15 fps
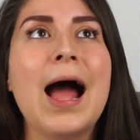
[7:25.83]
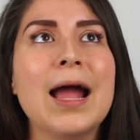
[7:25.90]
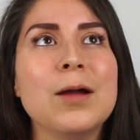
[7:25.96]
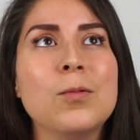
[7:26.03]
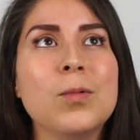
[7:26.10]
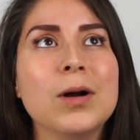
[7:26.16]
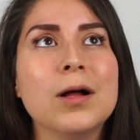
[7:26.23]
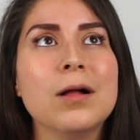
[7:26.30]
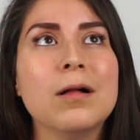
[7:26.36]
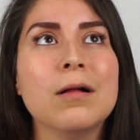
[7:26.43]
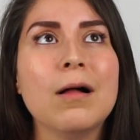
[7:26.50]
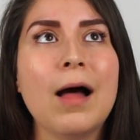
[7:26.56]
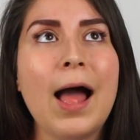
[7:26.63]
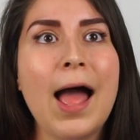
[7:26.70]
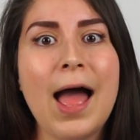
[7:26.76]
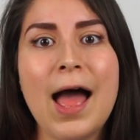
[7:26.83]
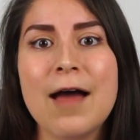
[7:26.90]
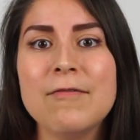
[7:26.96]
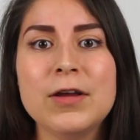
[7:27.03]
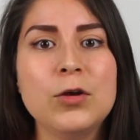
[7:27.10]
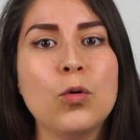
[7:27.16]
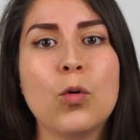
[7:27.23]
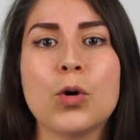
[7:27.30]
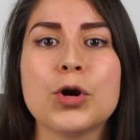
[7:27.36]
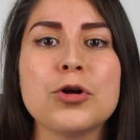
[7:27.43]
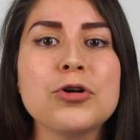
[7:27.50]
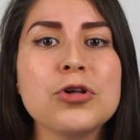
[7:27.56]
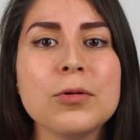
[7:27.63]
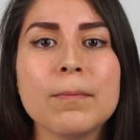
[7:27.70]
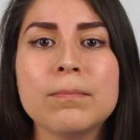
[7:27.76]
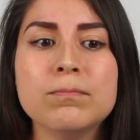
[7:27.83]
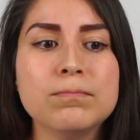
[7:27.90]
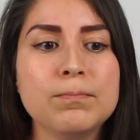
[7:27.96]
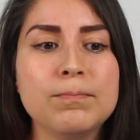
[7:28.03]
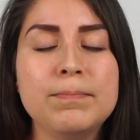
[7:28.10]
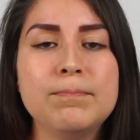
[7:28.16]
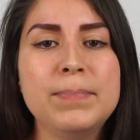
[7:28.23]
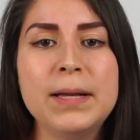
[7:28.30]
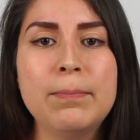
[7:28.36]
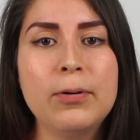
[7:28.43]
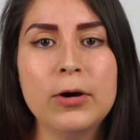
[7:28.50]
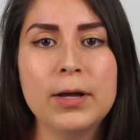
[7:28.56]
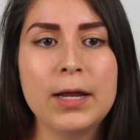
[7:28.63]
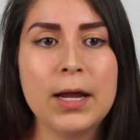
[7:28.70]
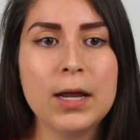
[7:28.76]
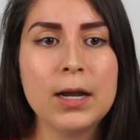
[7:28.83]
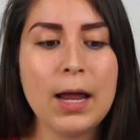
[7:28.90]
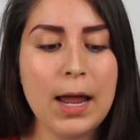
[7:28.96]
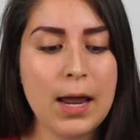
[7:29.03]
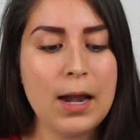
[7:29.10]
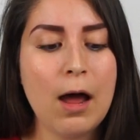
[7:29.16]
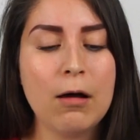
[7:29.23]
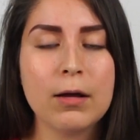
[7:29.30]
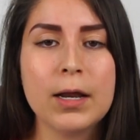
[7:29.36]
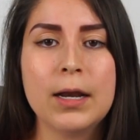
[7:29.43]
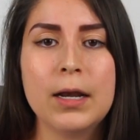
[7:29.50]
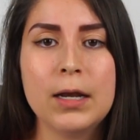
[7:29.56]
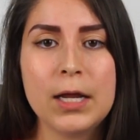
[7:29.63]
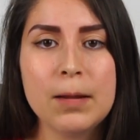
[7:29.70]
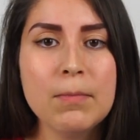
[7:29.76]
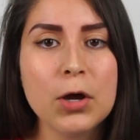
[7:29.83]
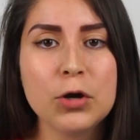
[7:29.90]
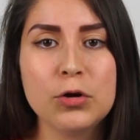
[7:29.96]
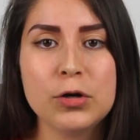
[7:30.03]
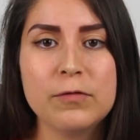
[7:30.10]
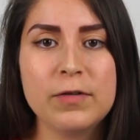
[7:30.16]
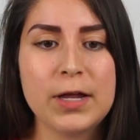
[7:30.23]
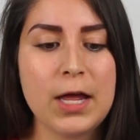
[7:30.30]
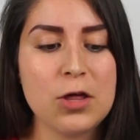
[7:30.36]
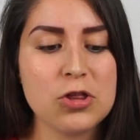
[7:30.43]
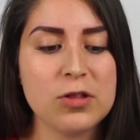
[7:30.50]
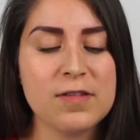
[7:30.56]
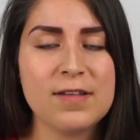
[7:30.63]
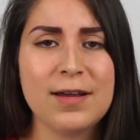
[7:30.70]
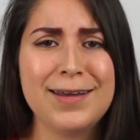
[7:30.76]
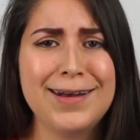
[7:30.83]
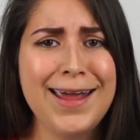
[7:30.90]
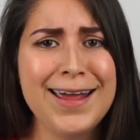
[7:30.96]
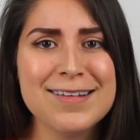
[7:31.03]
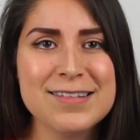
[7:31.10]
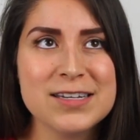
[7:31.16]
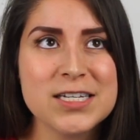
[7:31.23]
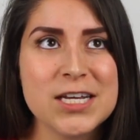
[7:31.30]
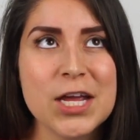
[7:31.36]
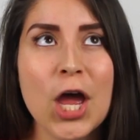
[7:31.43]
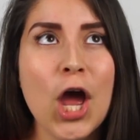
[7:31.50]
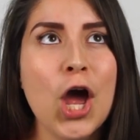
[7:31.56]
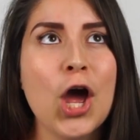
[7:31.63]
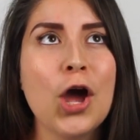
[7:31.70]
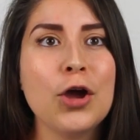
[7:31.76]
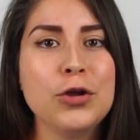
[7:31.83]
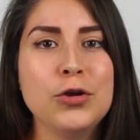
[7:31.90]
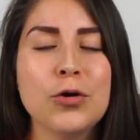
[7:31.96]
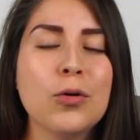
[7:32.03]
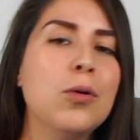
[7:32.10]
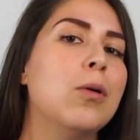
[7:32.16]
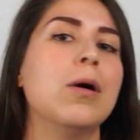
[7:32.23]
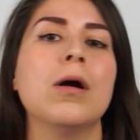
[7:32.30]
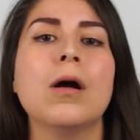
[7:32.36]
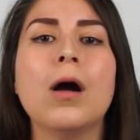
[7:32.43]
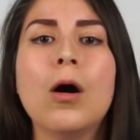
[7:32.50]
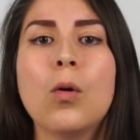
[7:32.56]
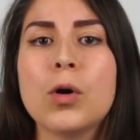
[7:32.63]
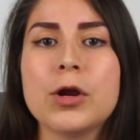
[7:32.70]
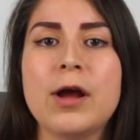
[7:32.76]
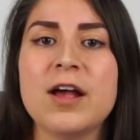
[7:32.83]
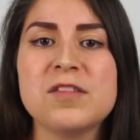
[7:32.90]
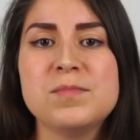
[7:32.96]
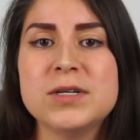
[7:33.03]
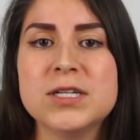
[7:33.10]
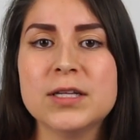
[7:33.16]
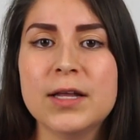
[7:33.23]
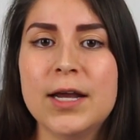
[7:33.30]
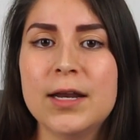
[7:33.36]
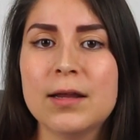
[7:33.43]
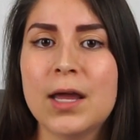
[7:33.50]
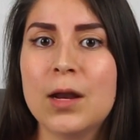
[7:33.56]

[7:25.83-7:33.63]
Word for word: I will have an order be put in and I'll get an email notification saying, hey Cindy, your order has been delayed.